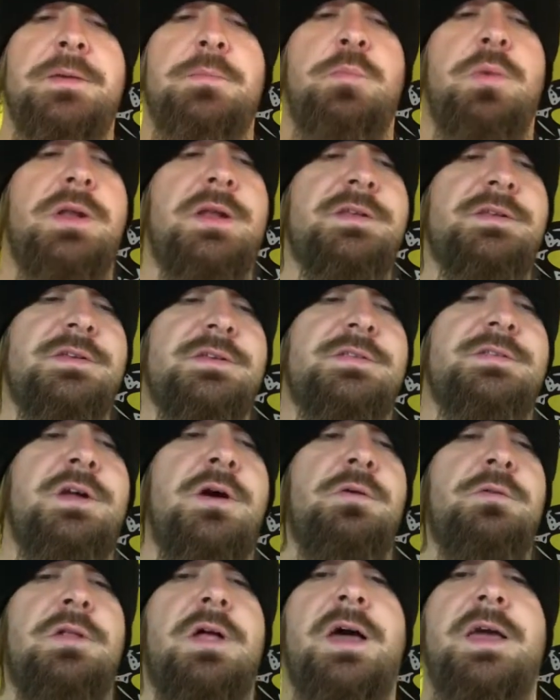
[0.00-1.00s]
But I just
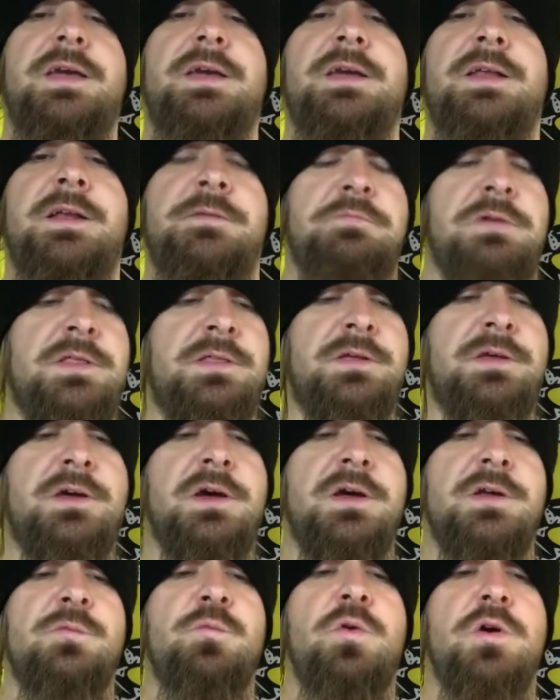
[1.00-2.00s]
don't like it. I mean, the
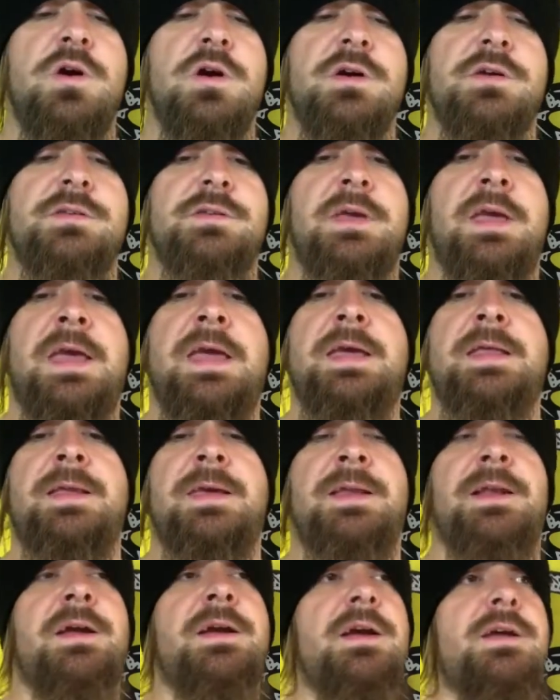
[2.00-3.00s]
gun works, and
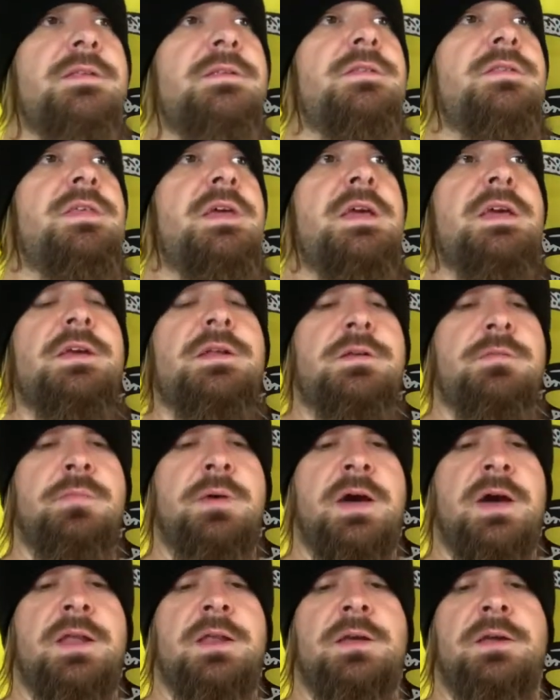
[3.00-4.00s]
I got to thinking
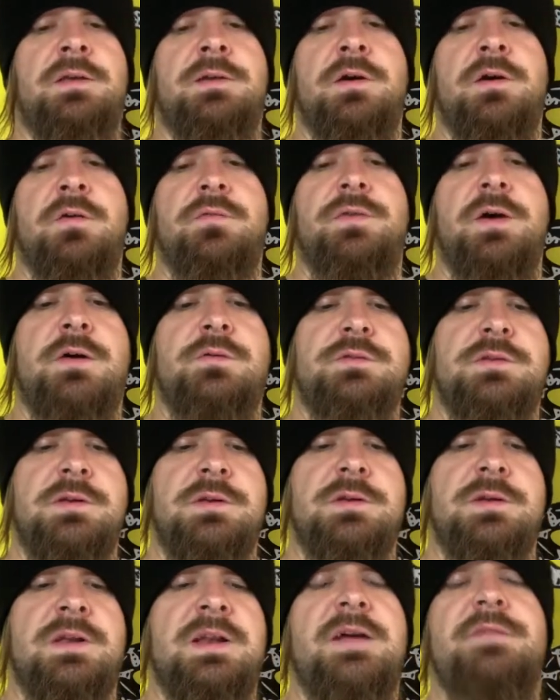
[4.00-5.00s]
about it, you know, if I was
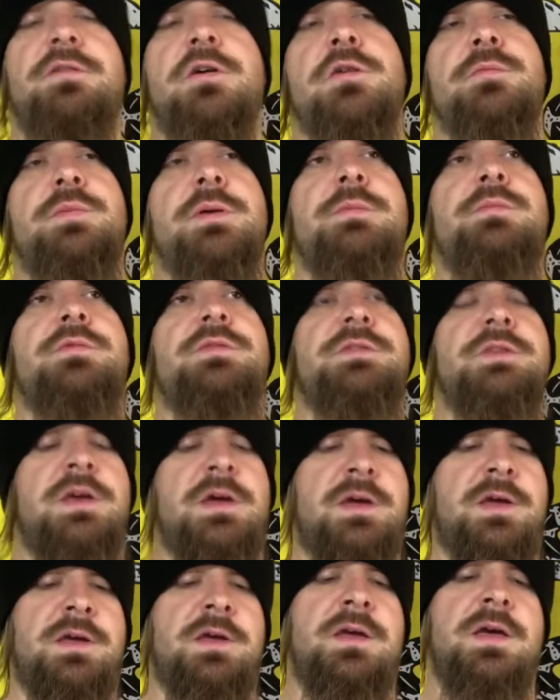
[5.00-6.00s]
in, and I've heard people
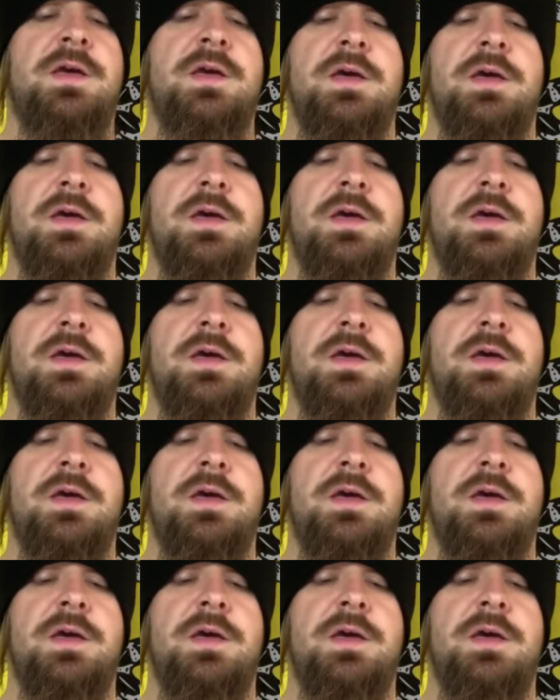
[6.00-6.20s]
say